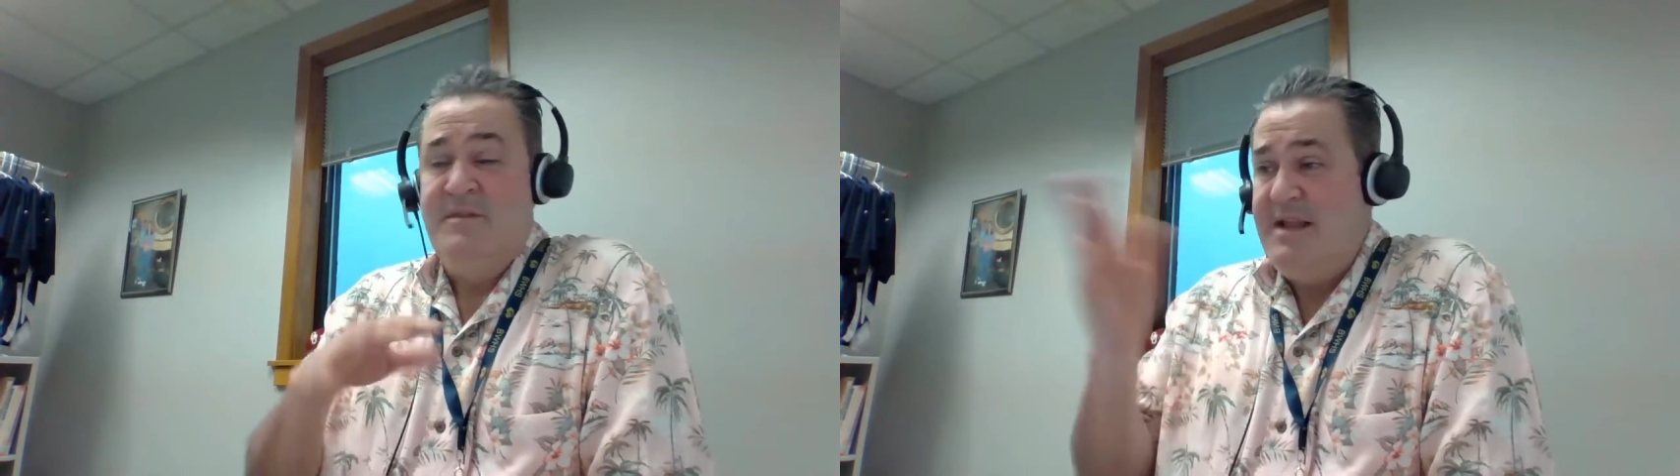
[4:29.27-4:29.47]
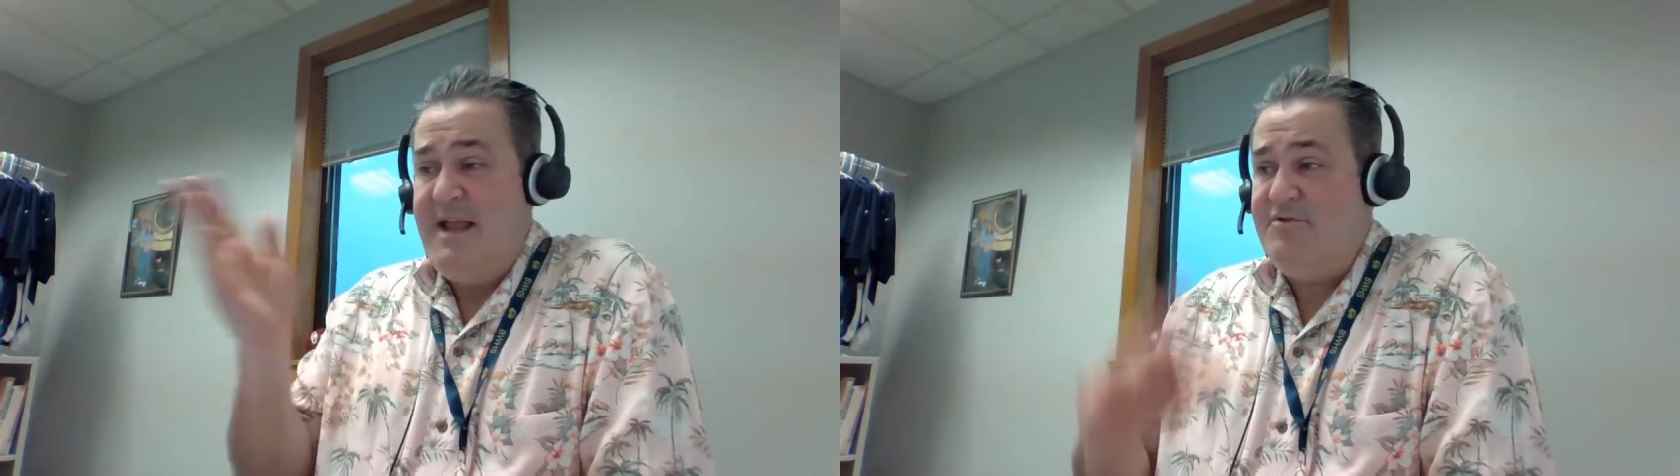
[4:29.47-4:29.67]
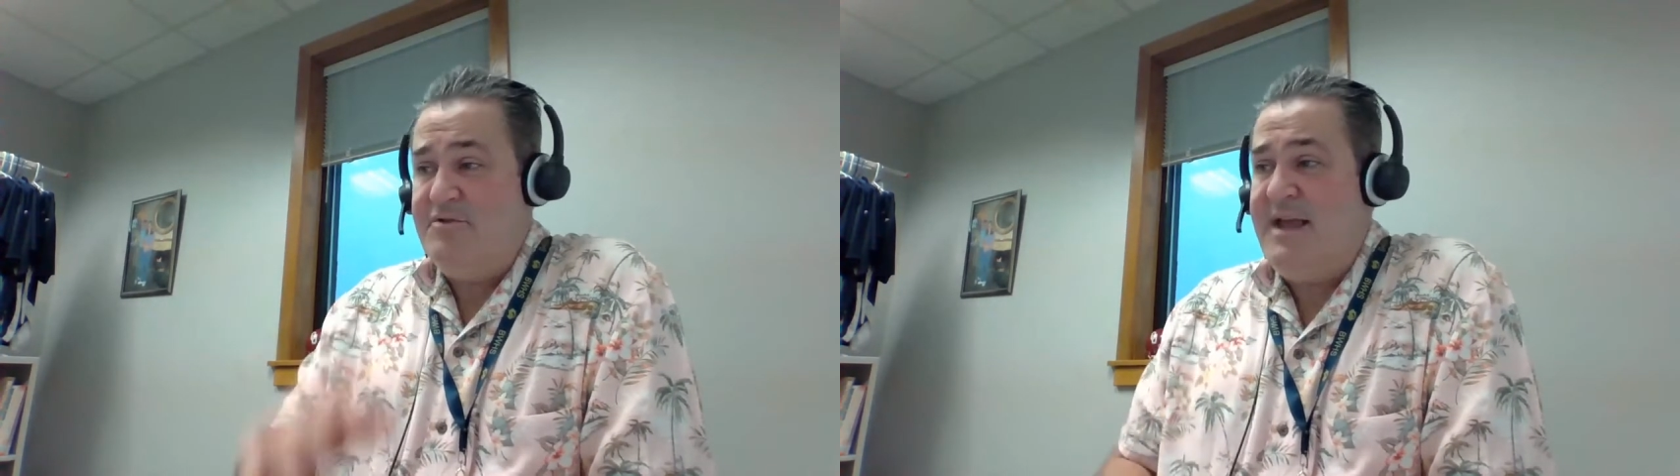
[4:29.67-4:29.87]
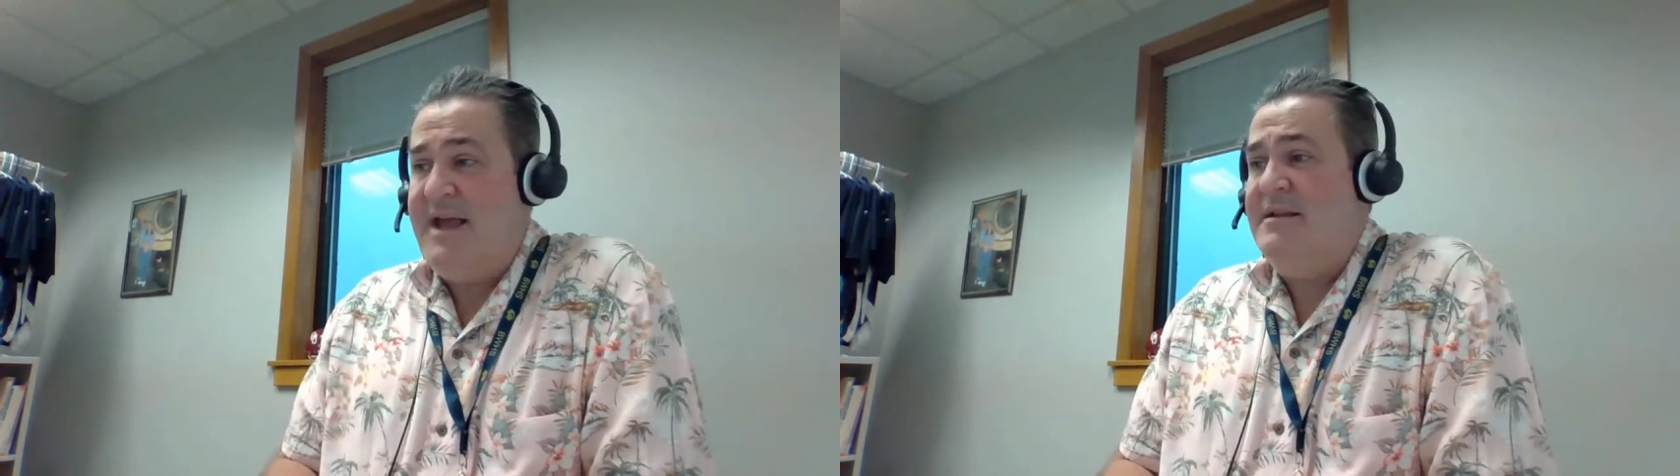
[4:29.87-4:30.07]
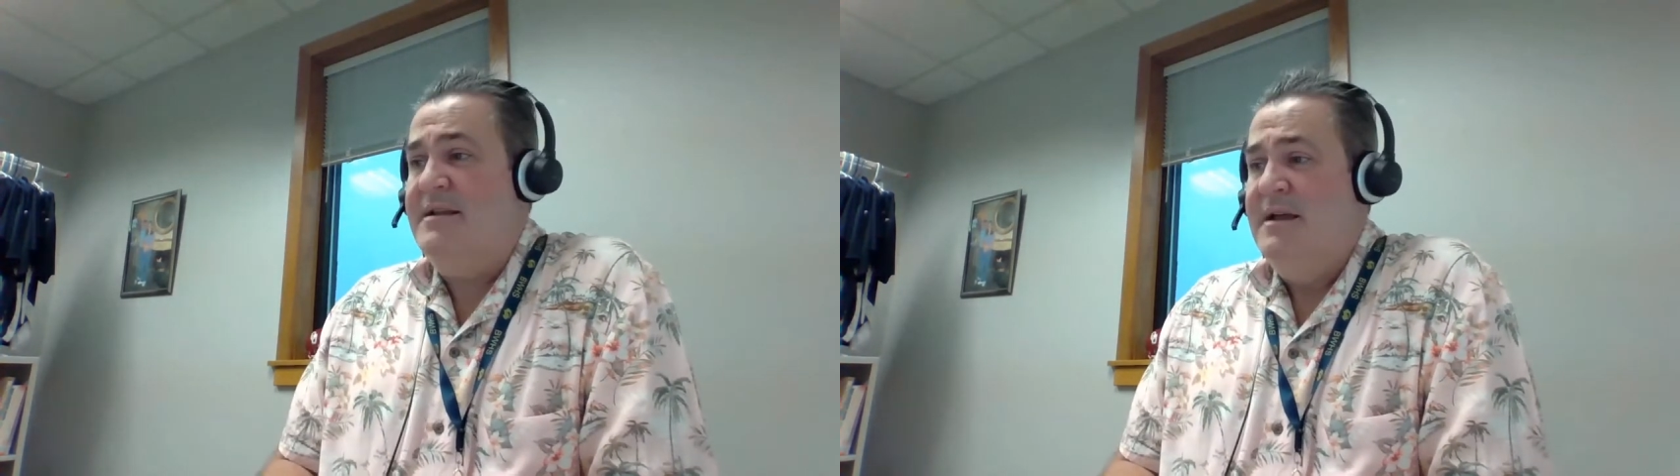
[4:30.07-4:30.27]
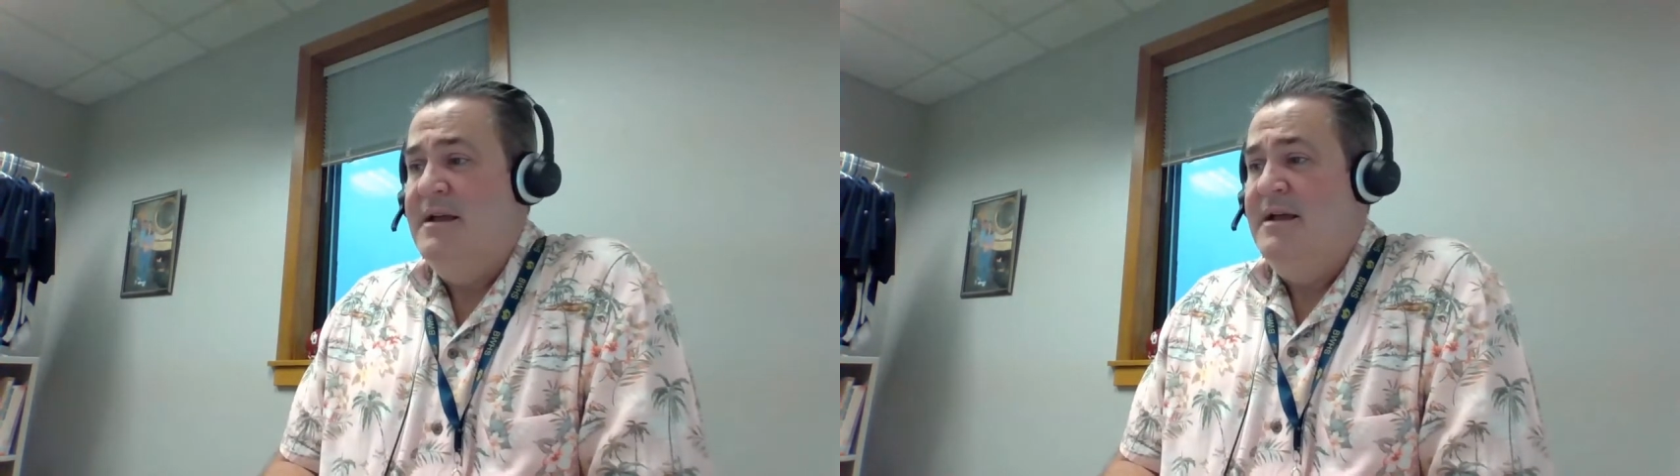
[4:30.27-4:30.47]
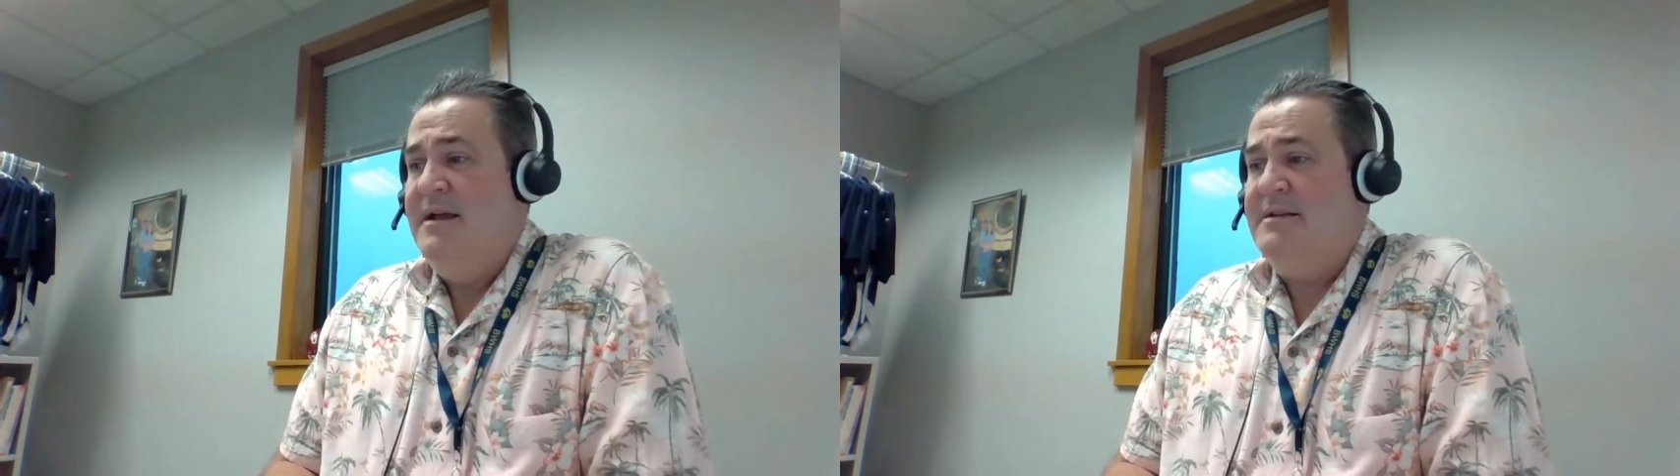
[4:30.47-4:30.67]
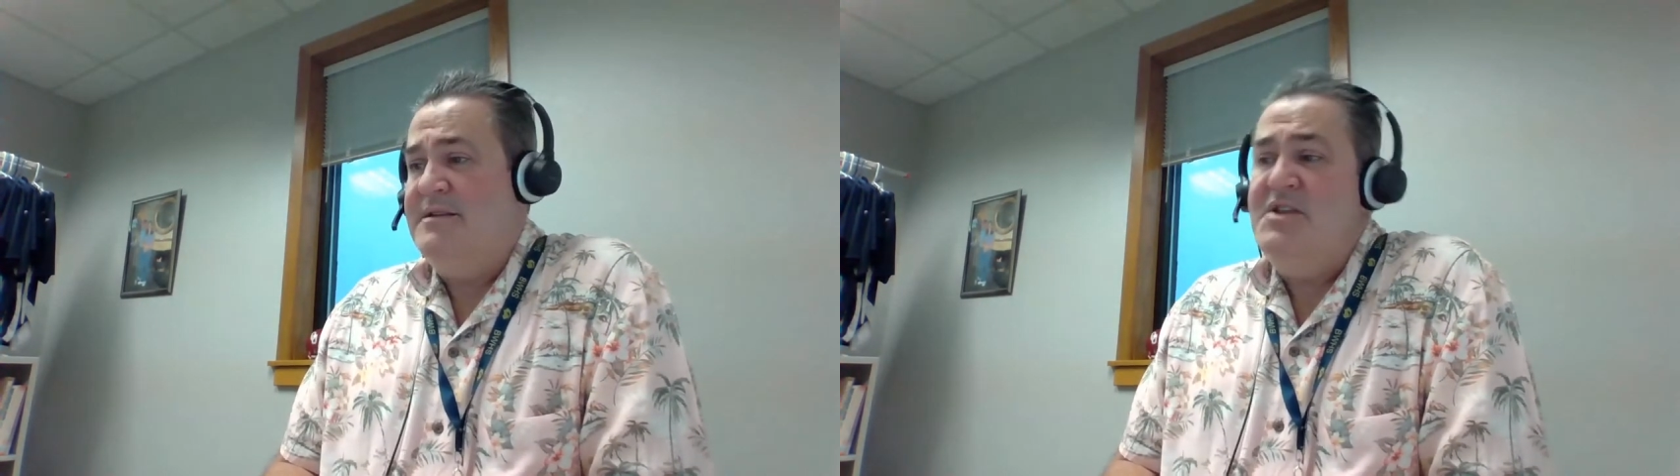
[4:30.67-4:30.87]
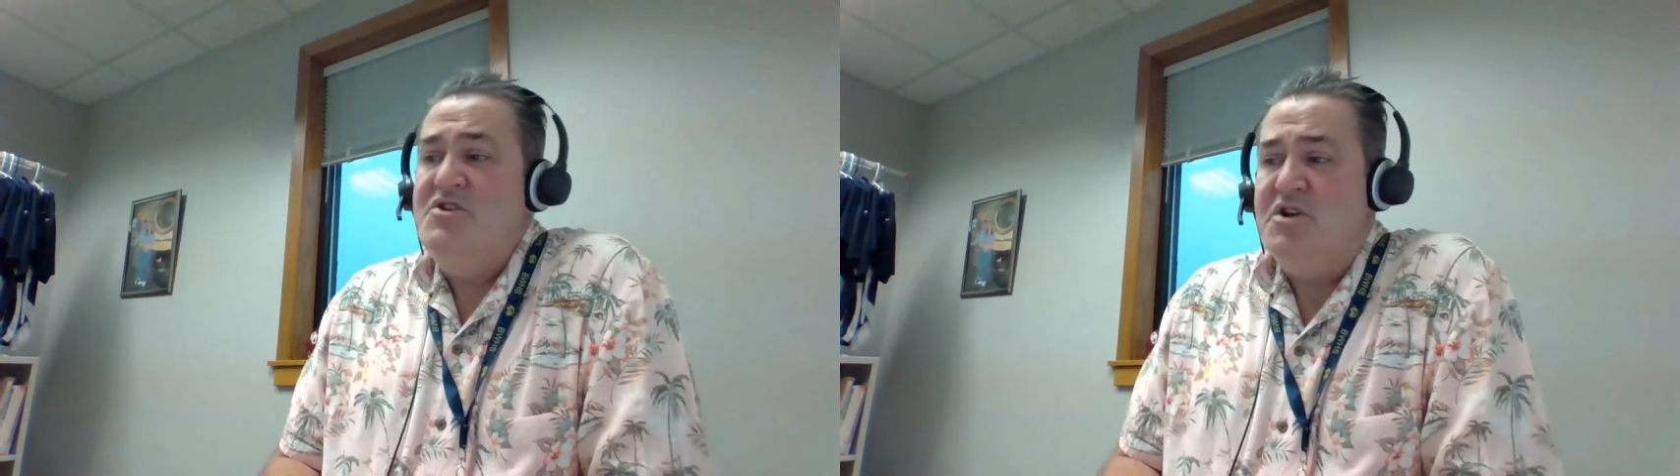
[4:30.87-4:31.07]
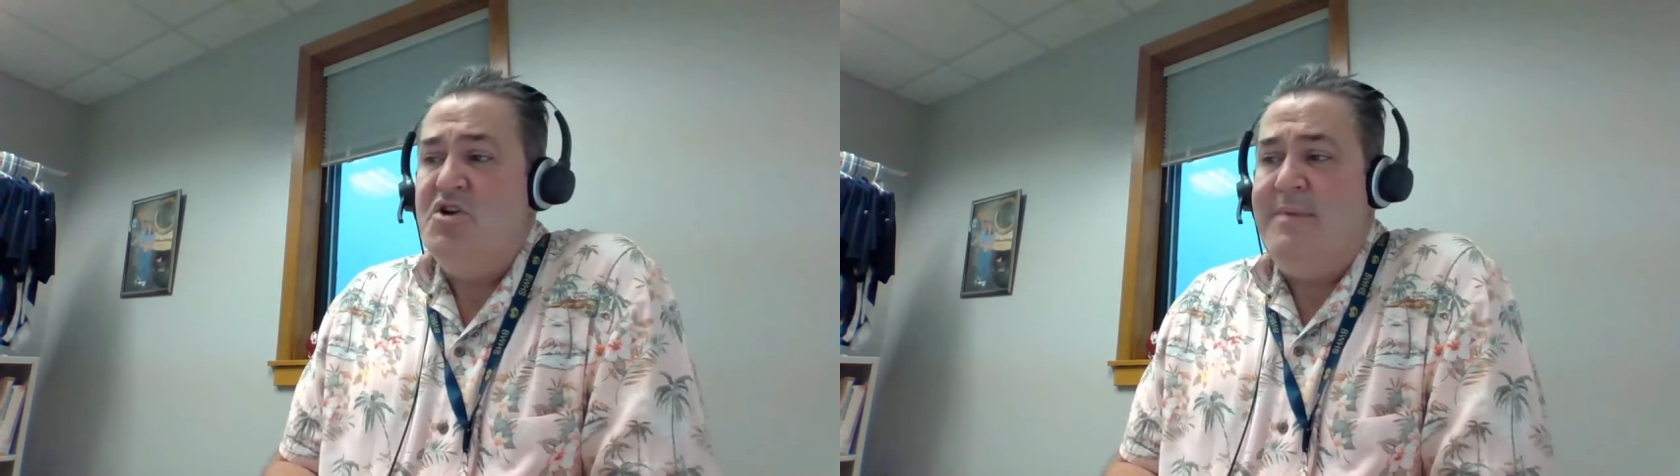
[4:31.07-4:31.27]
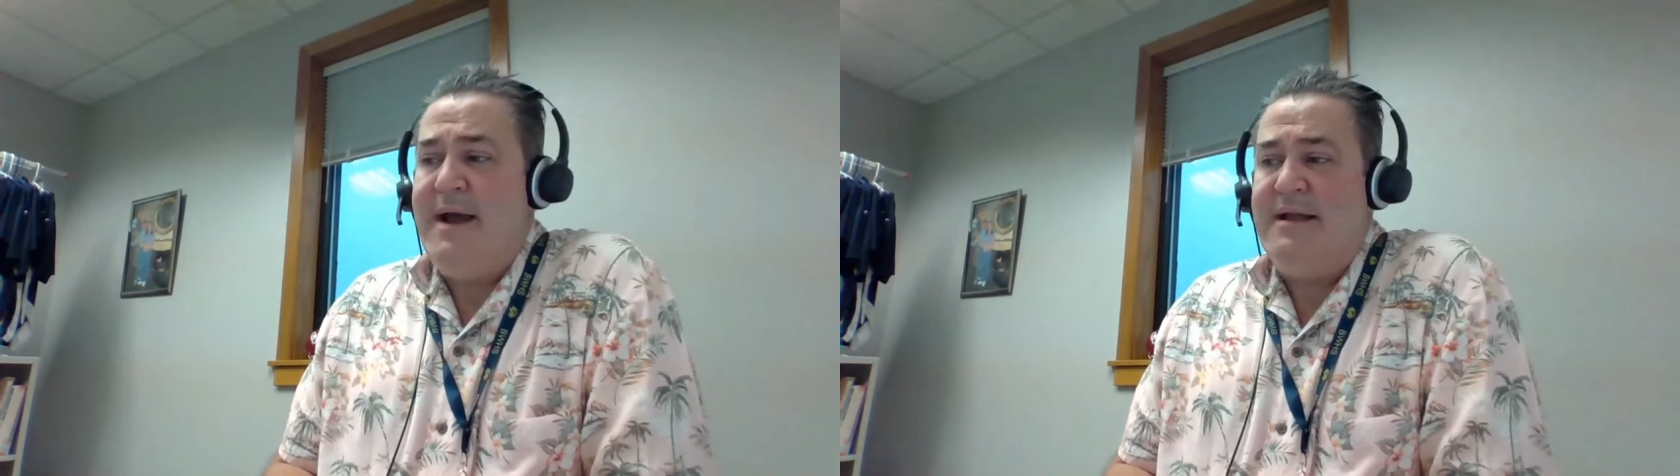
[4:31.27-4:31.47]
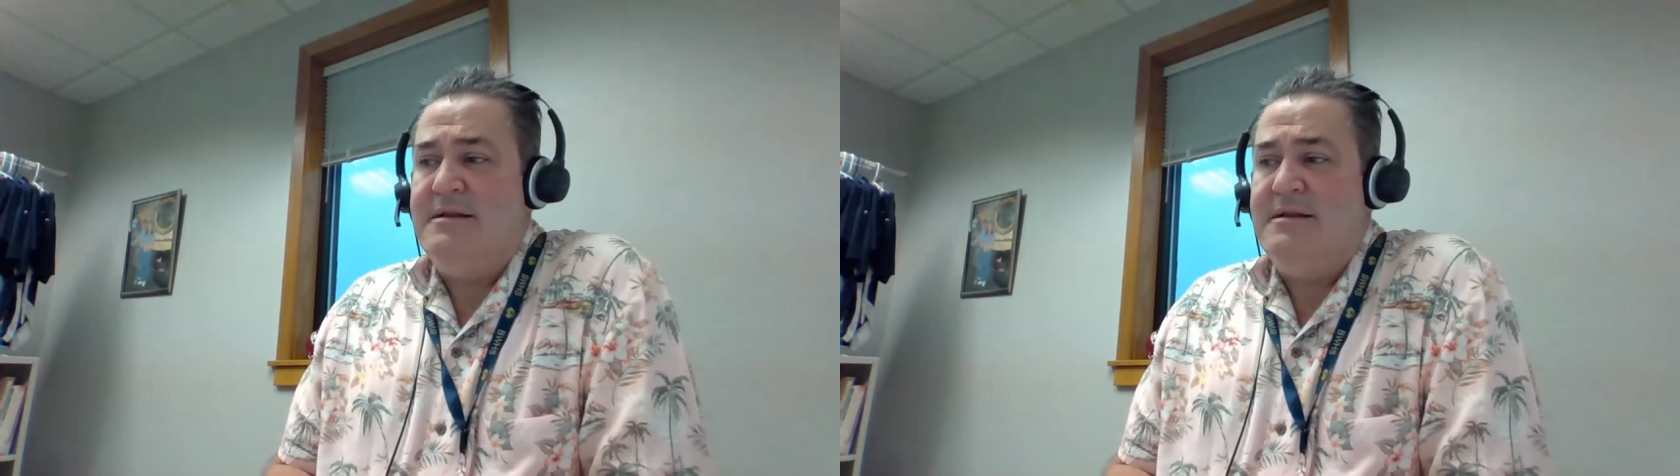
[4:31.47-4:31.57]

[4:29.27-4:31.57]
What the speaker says: And after that, then you can go back